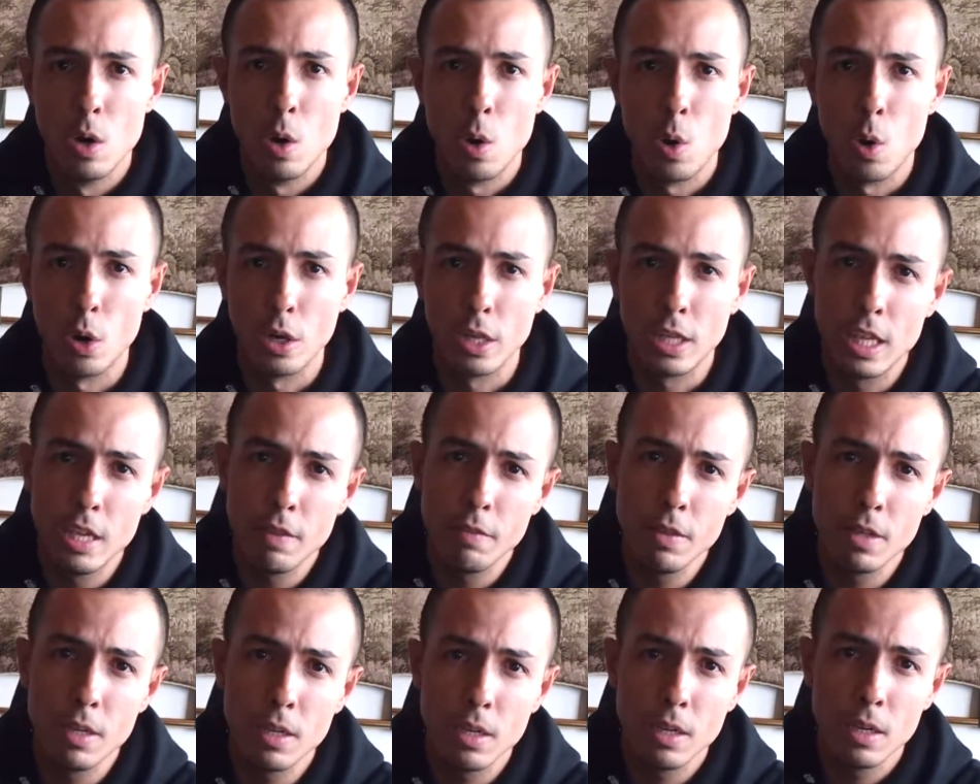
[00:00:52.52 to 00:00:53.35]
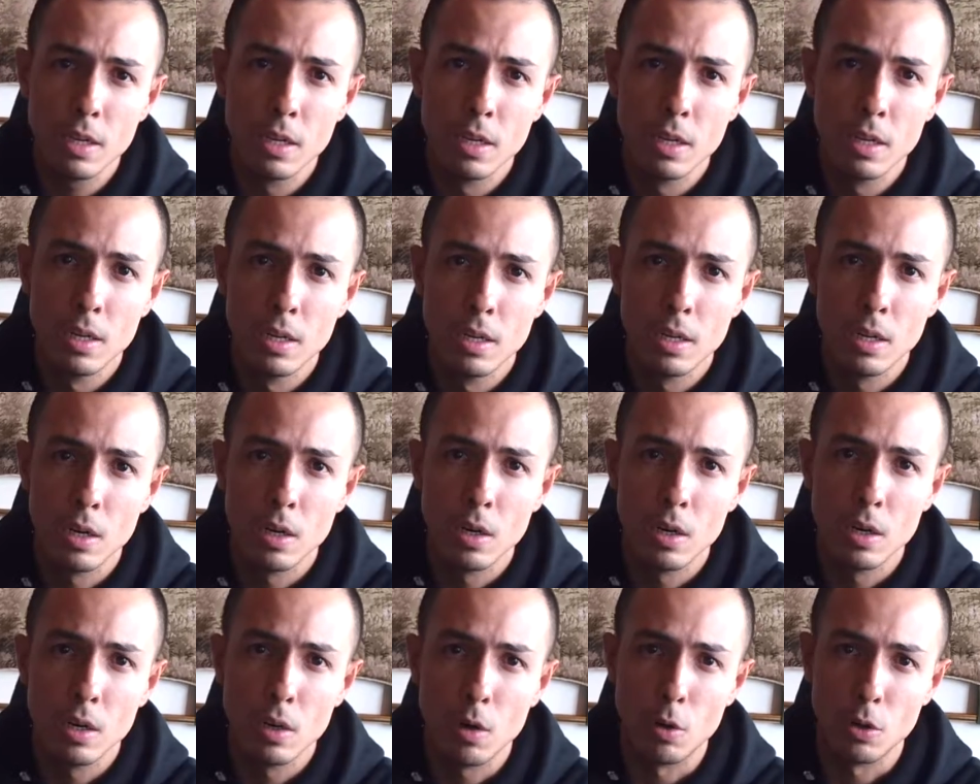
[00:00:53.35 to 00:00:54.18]
or given
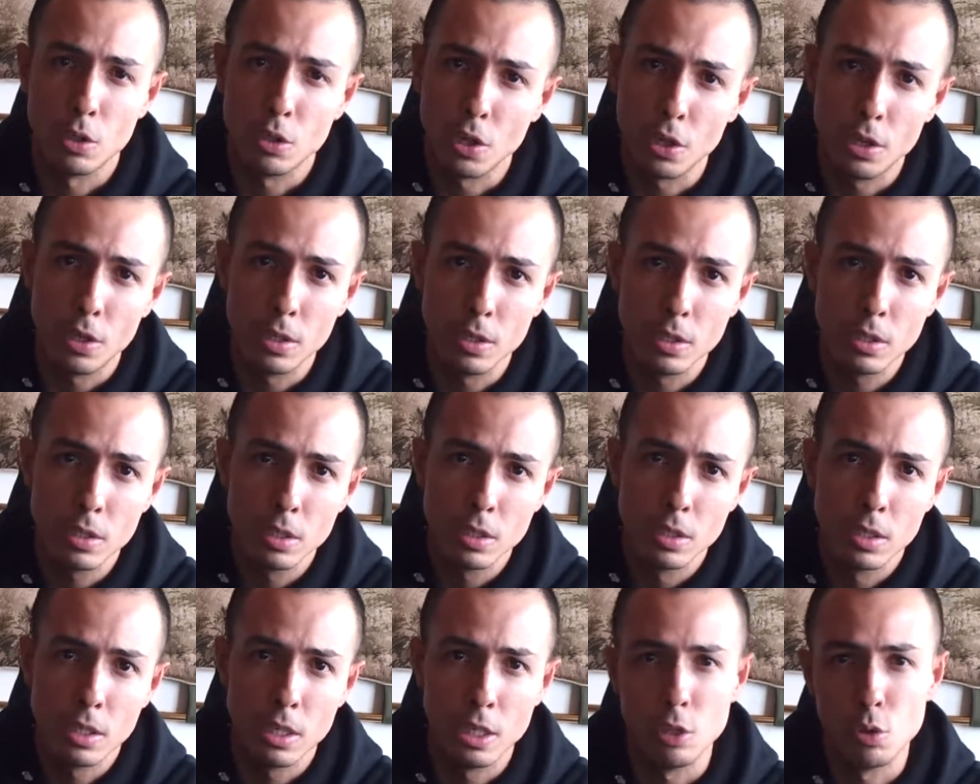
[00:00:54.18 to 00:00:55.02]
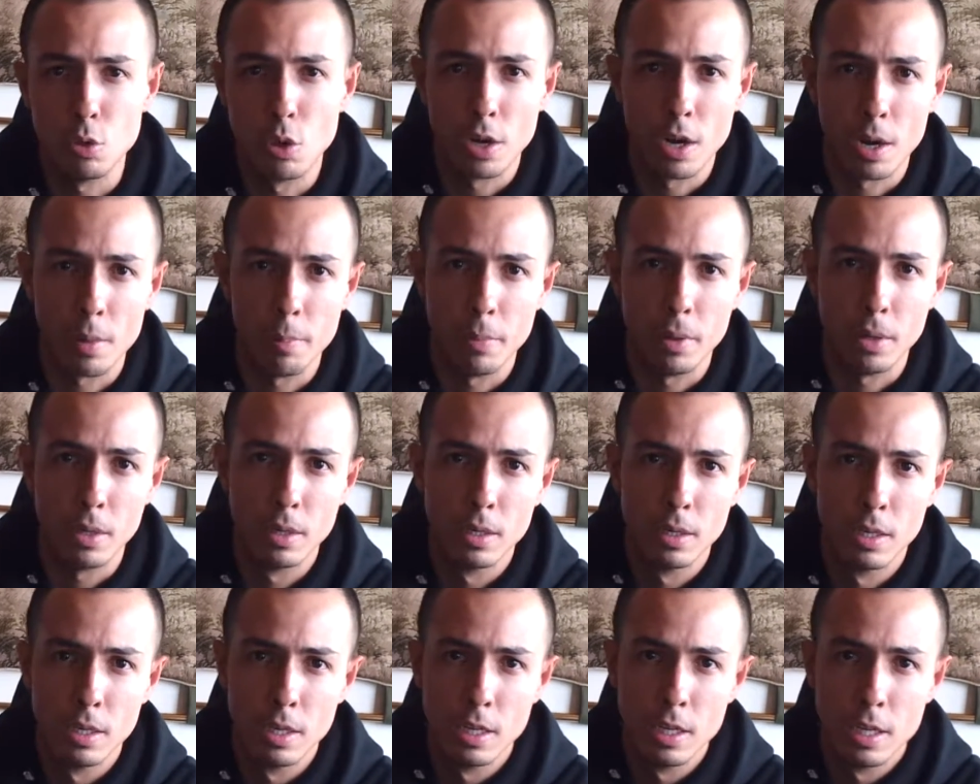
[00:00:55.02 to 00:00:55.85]
or turned into a number.
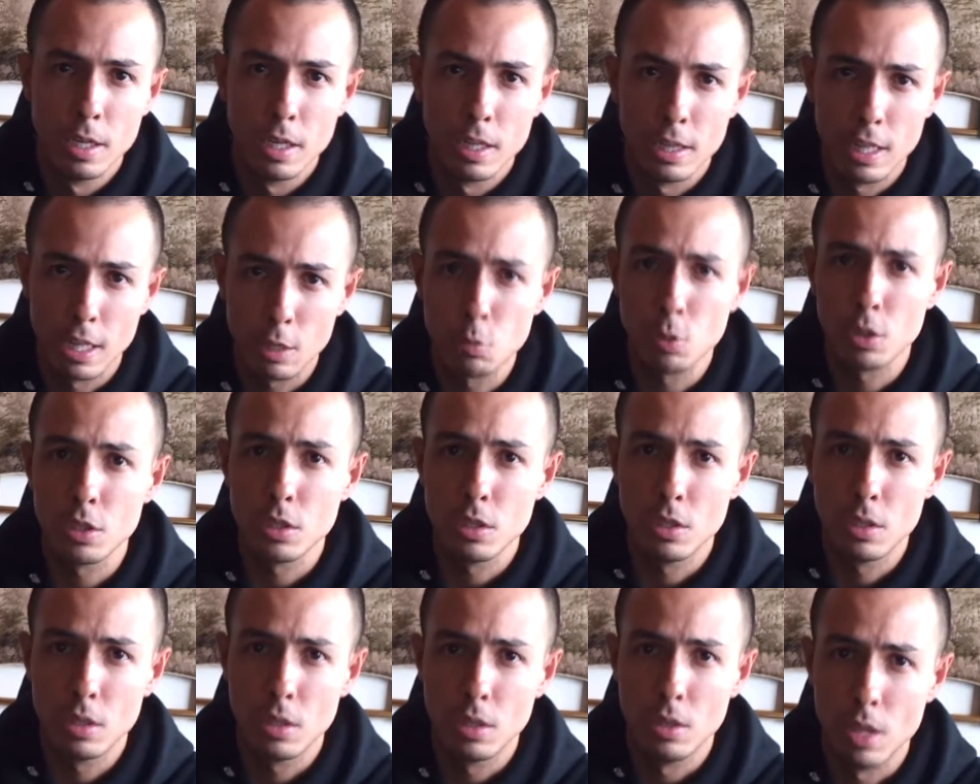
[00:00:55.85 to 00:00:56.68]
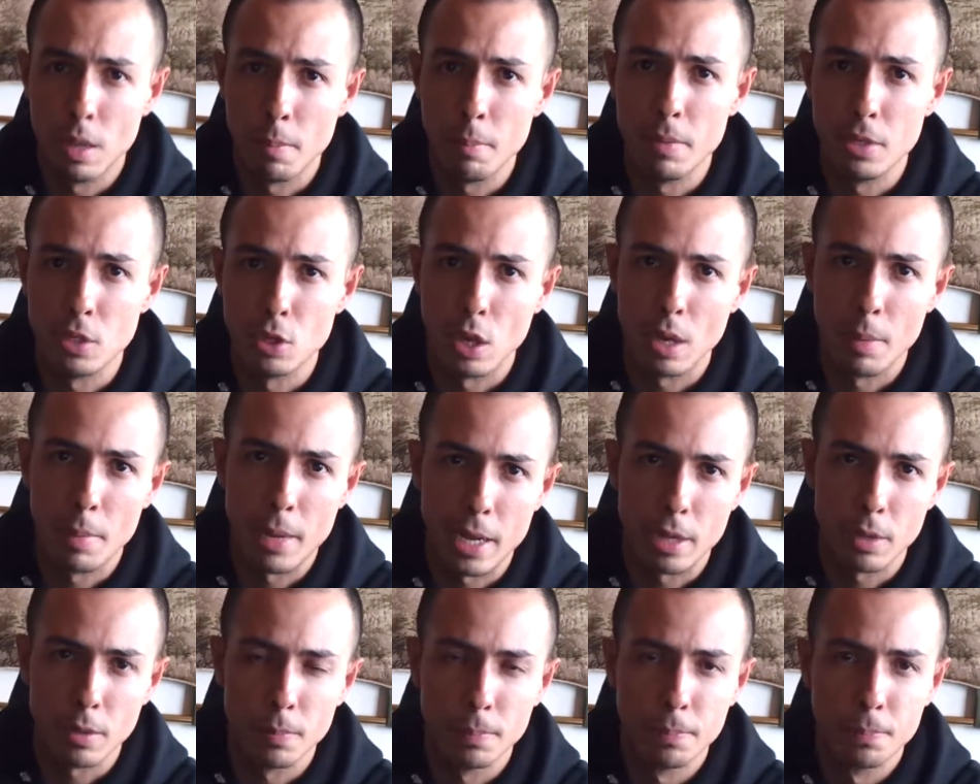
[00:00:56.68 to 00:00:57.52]
That's what Numbby is all
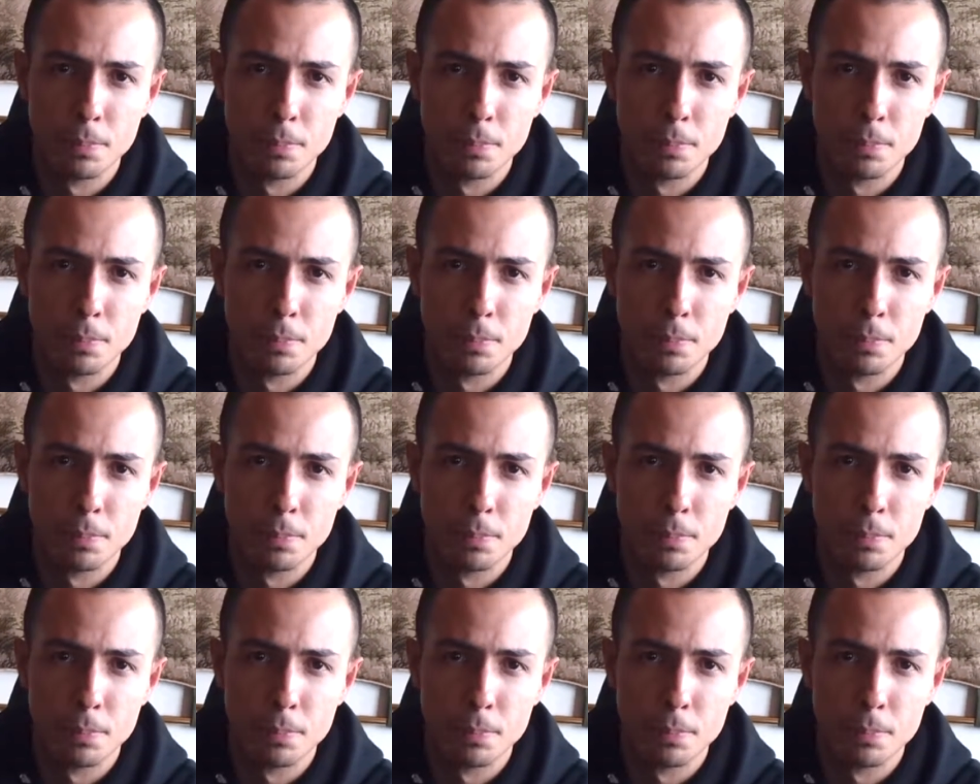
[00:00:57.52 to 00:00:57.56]
about.